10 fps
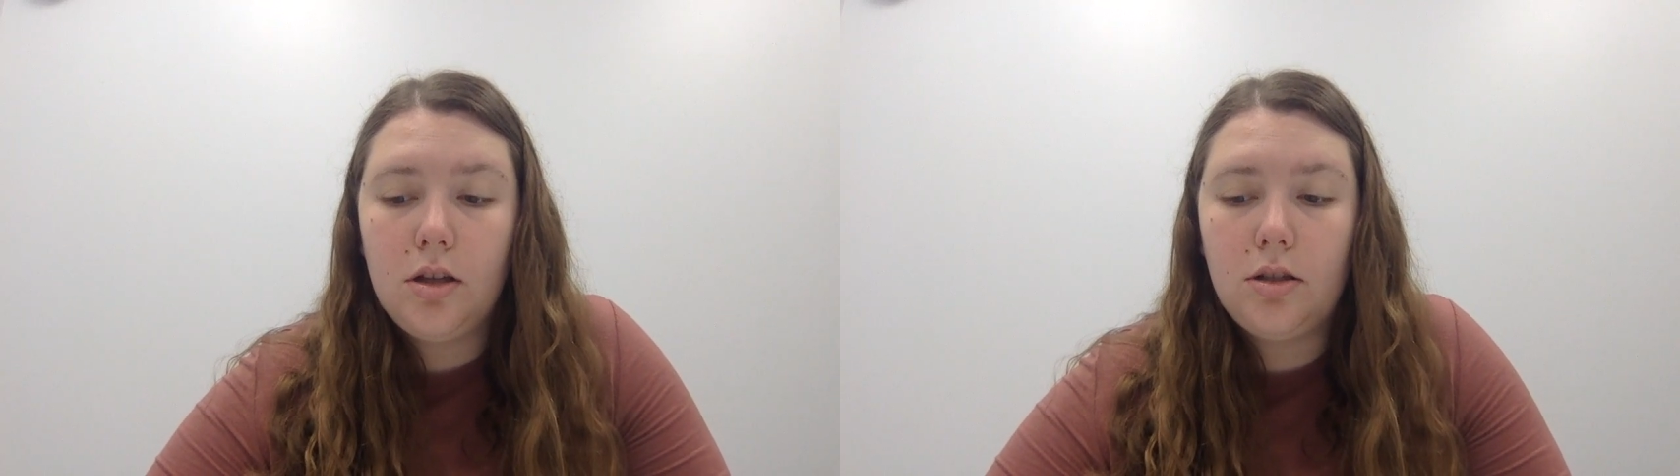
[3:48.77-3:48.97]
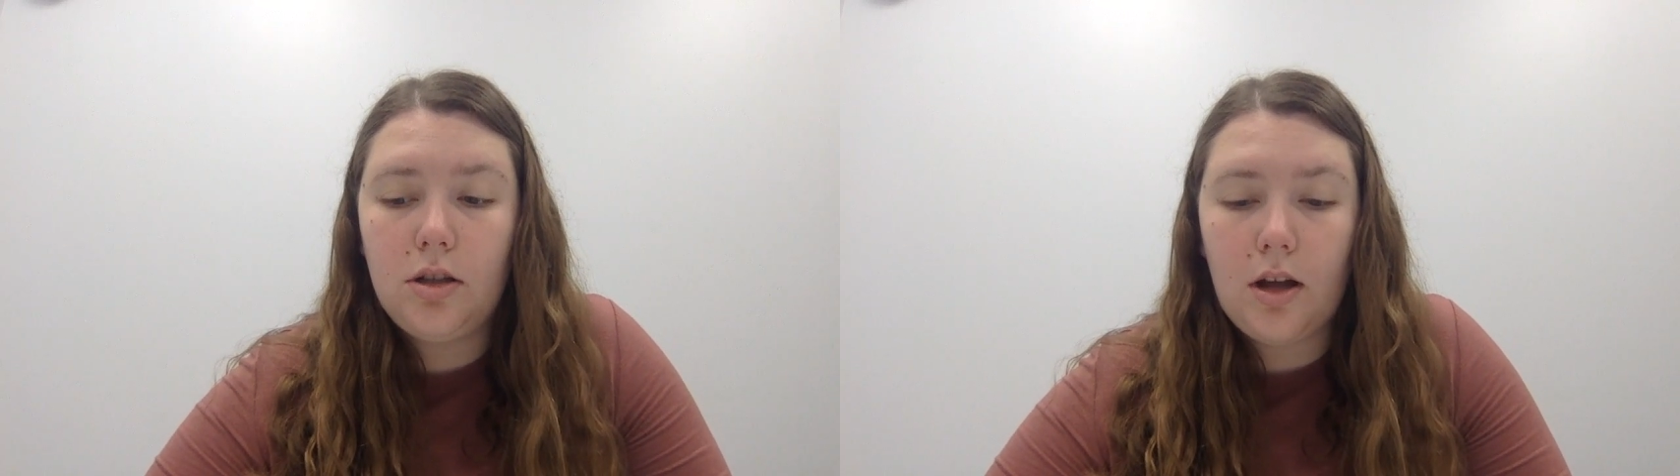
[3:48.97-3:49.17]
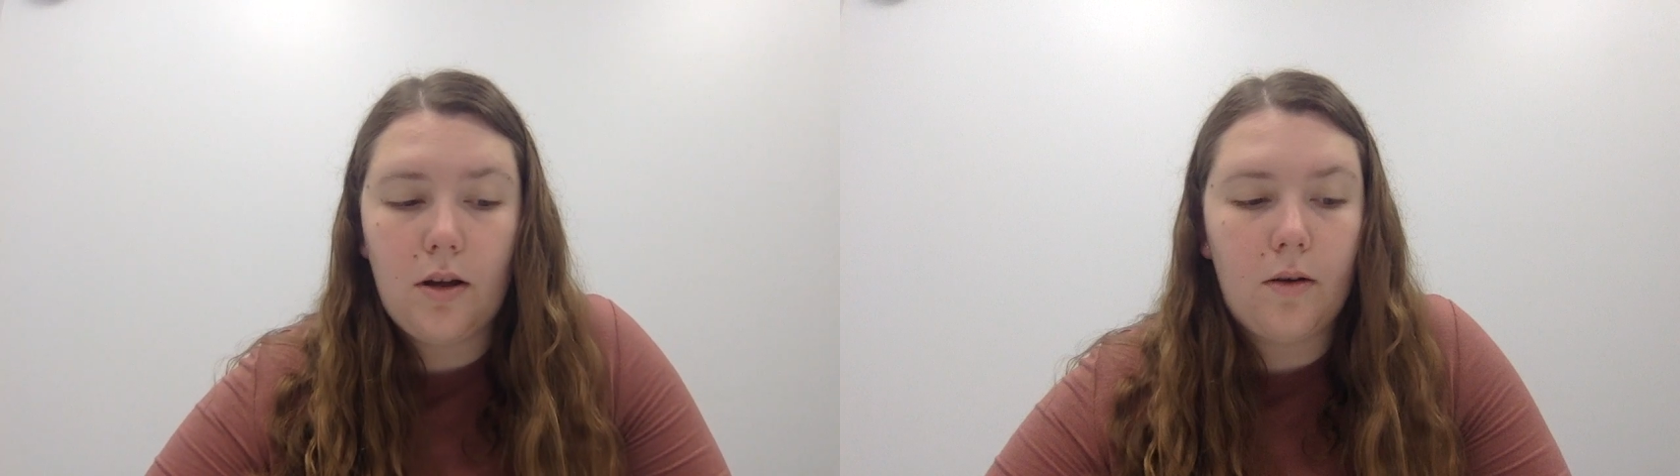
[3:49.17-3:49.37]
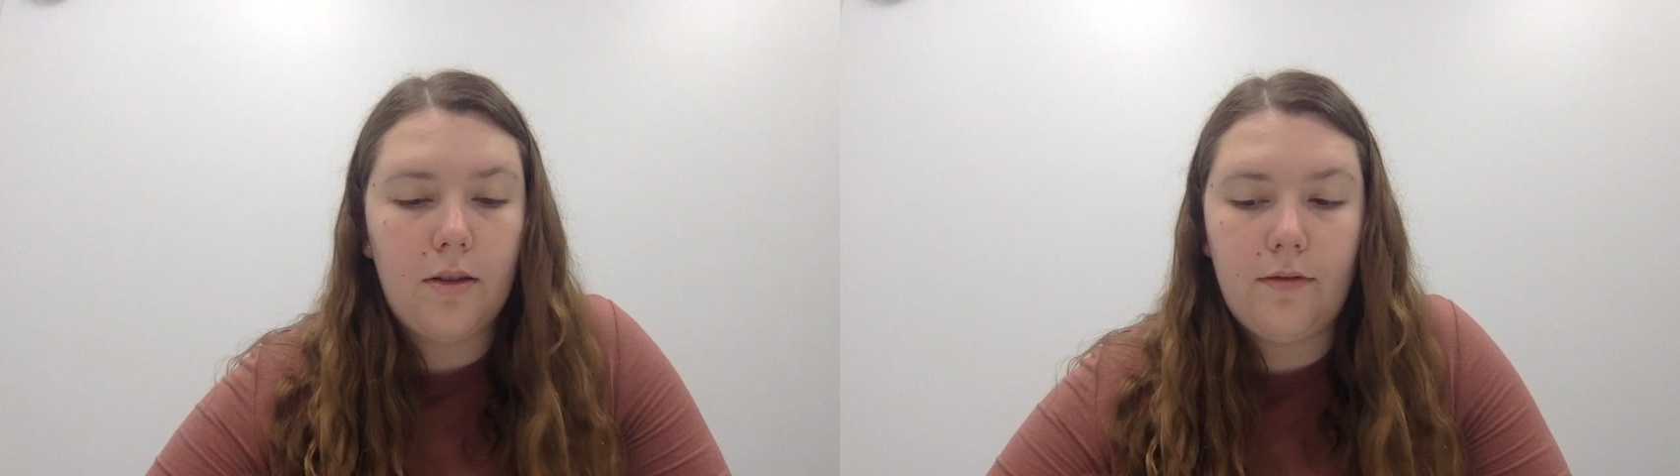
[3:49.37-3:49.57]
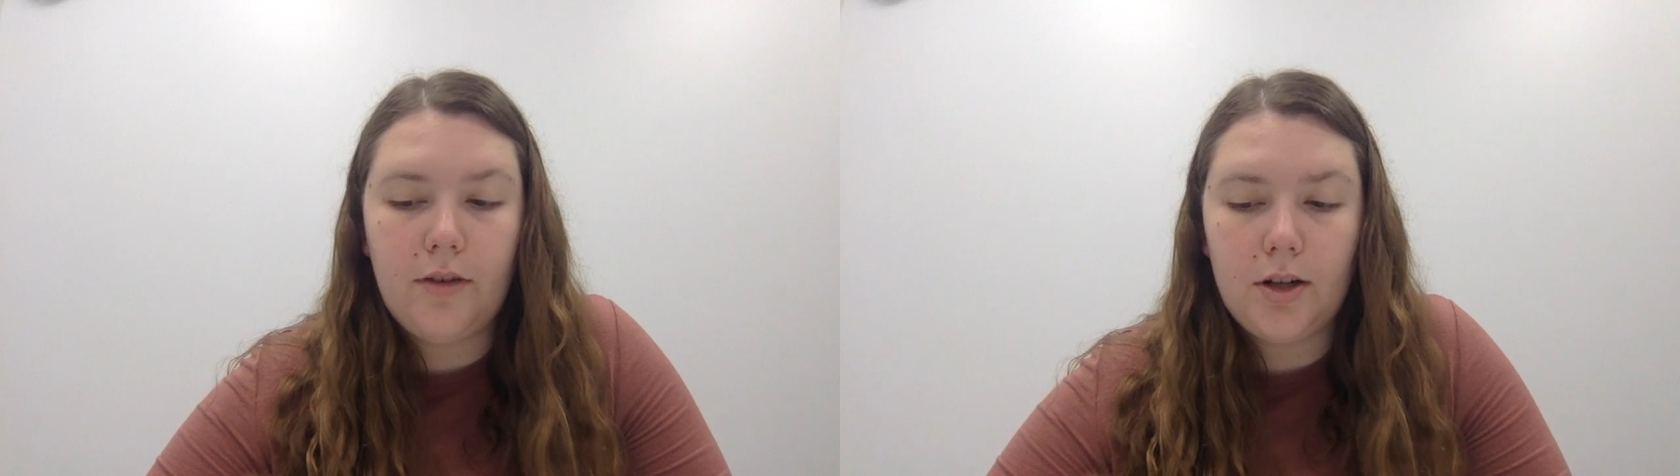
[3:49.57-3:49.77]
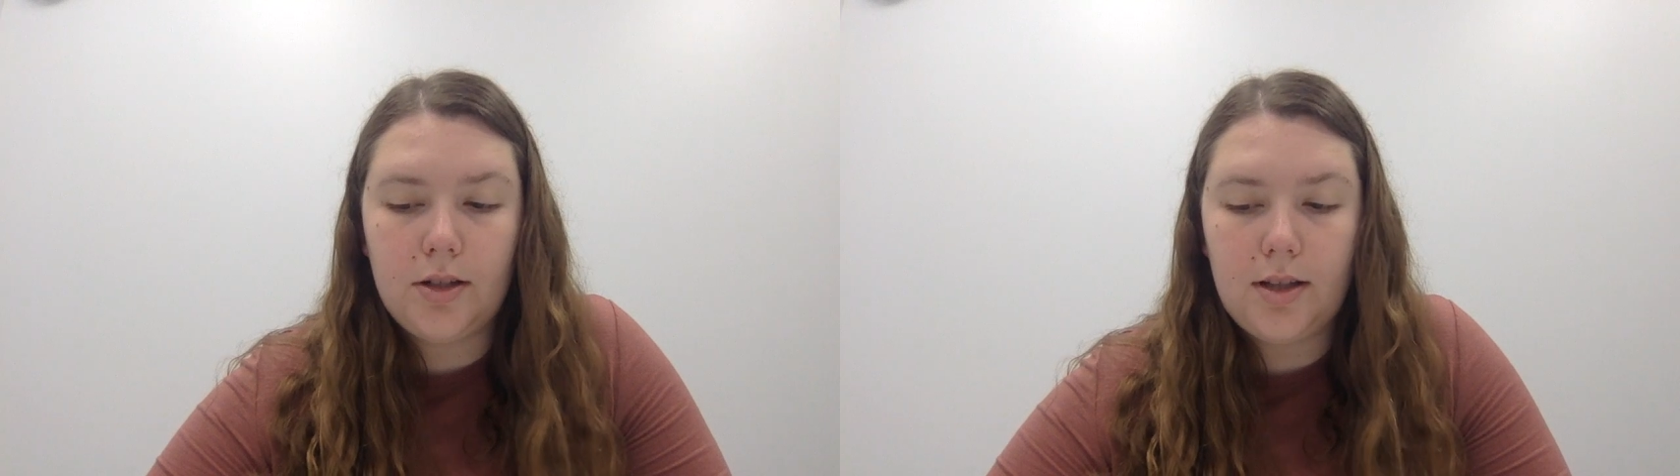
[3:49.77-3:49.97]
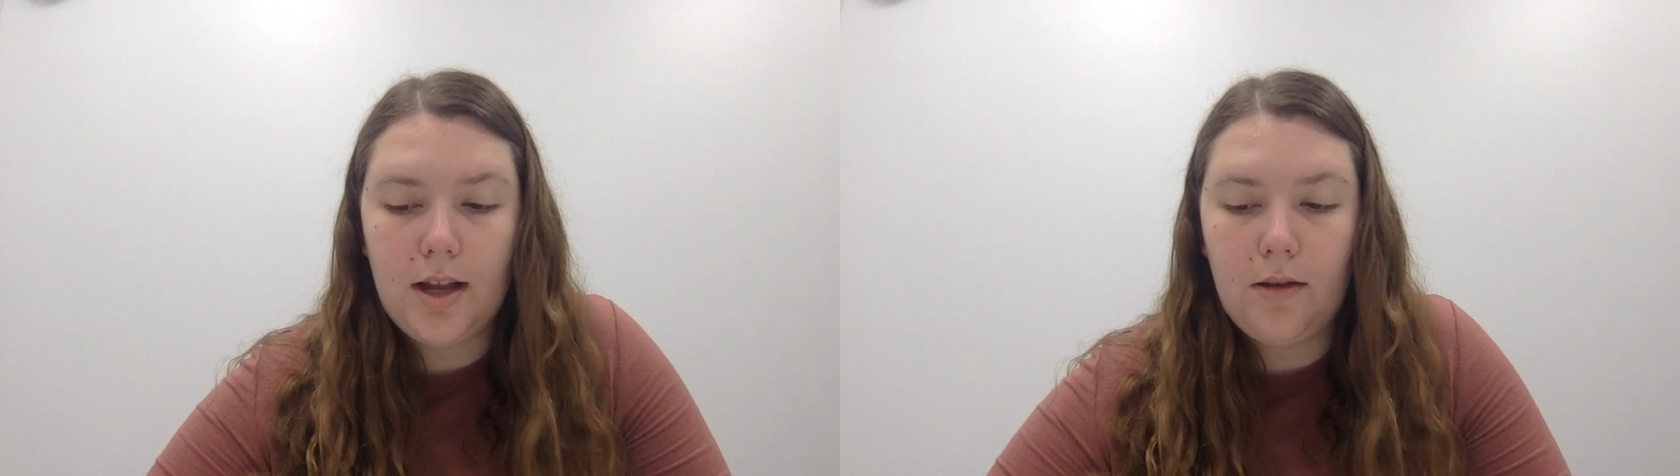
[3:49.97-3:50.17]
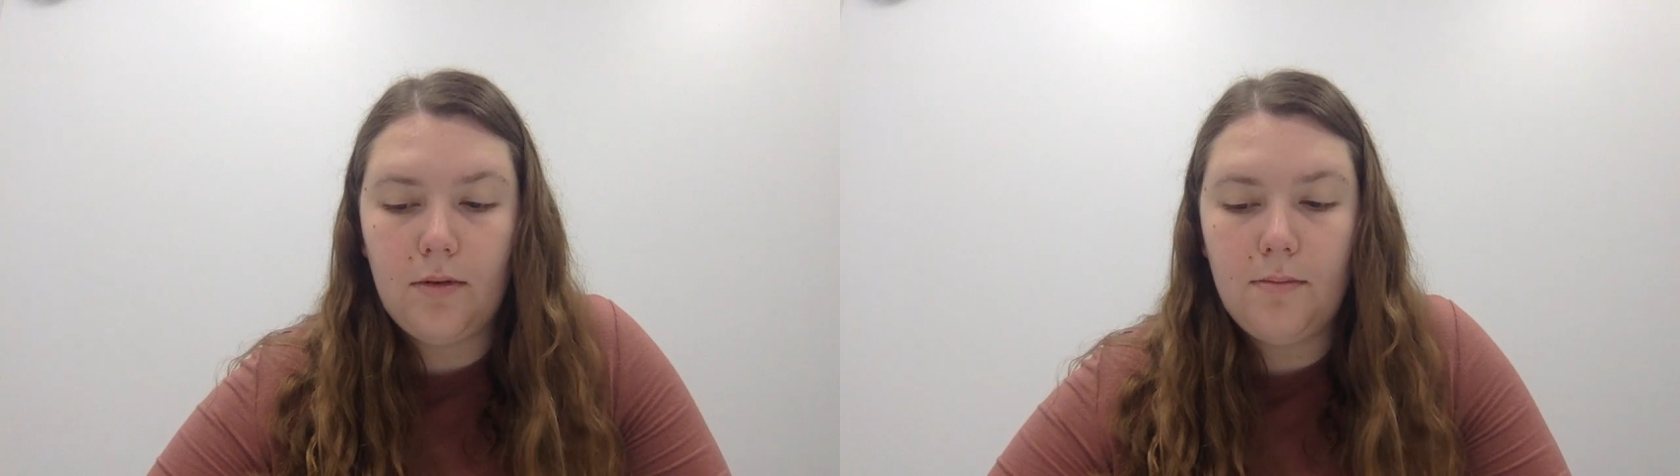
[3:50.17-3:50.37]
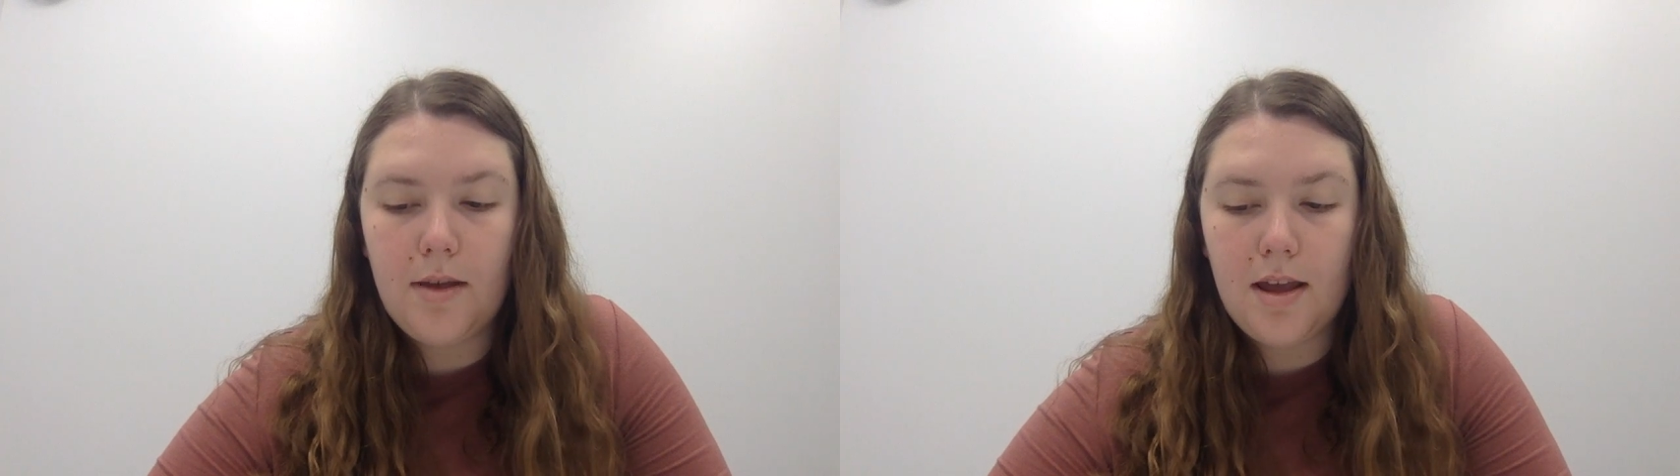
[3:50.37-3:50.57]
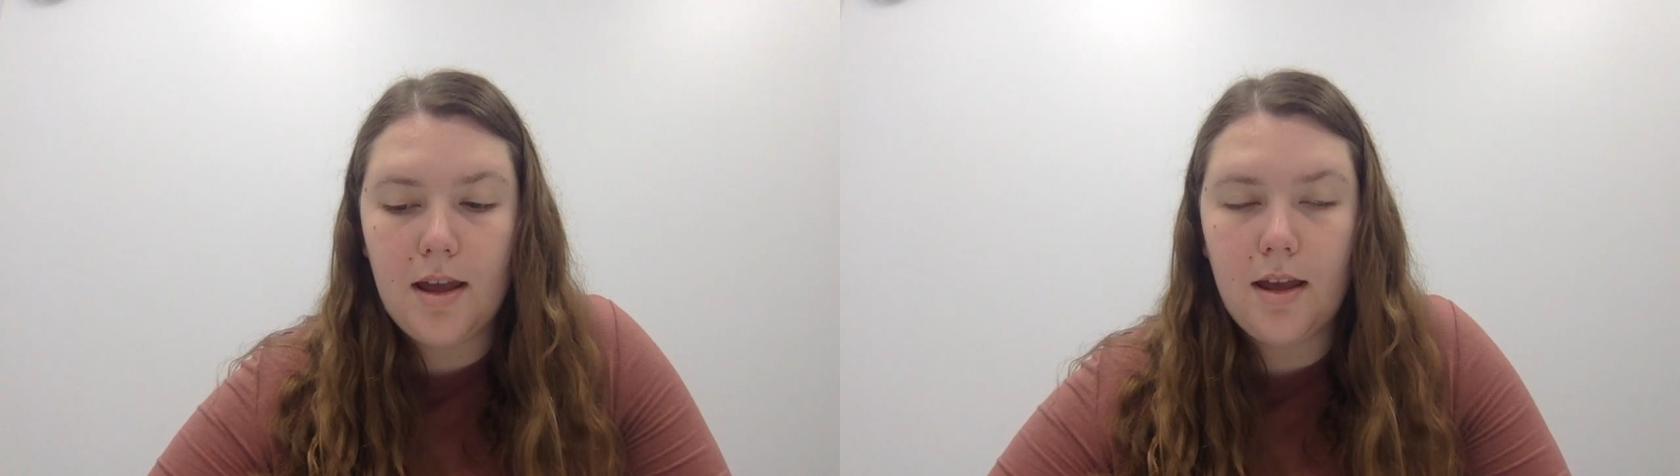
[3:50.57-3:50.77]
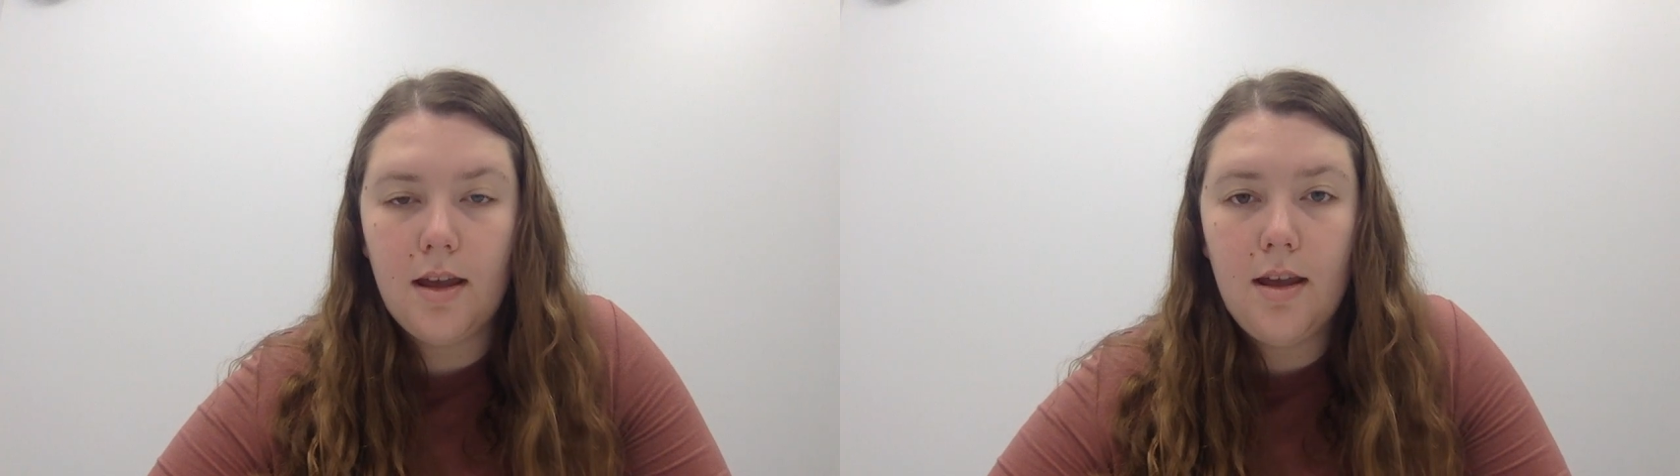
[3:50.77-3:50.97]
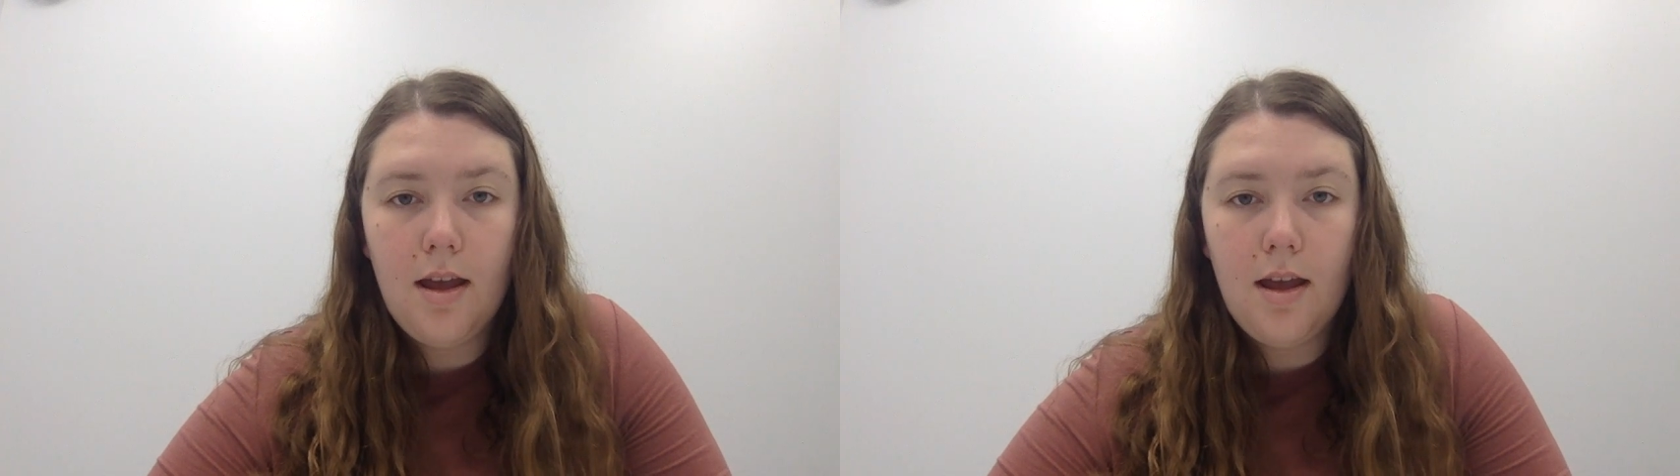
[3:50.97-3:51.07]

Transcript: So the first thing would be,